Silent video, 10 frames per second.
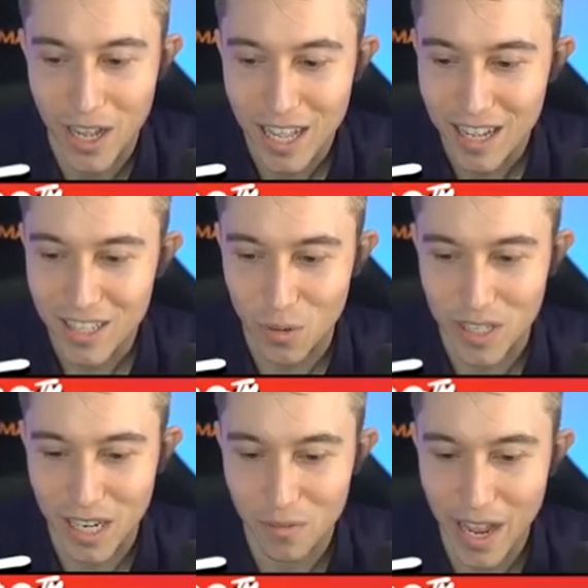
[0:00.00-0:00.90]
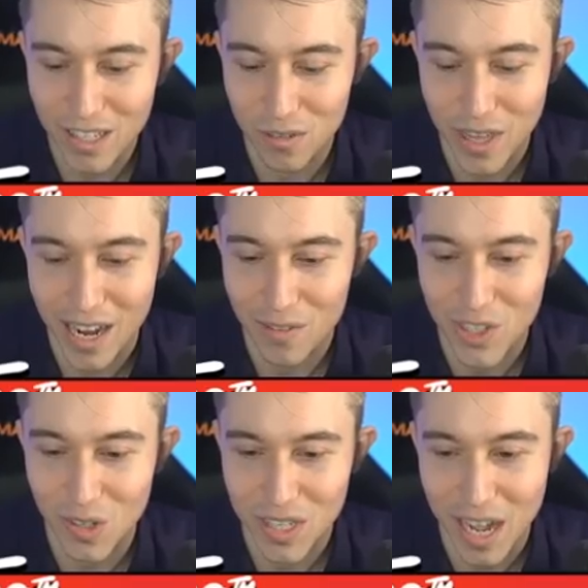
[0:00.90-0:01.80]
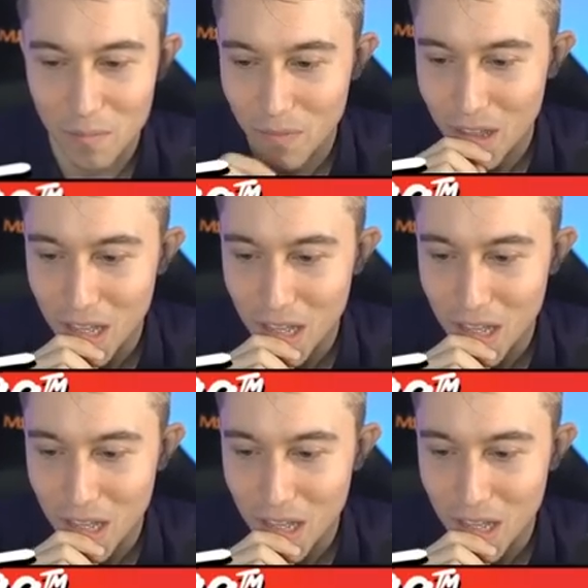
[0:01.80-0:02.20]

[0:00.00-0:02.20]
So we're going to take advantage of that every single time.